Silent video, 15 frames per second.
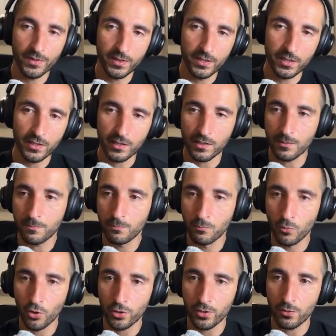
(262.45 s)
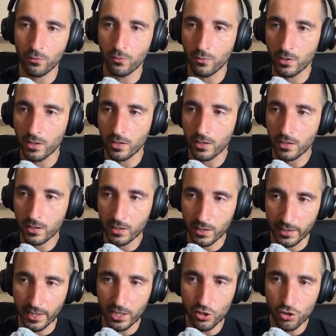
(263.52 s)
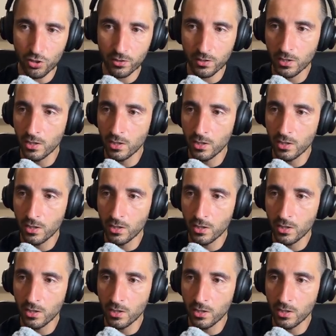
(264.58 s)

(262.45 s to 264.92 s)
the model connection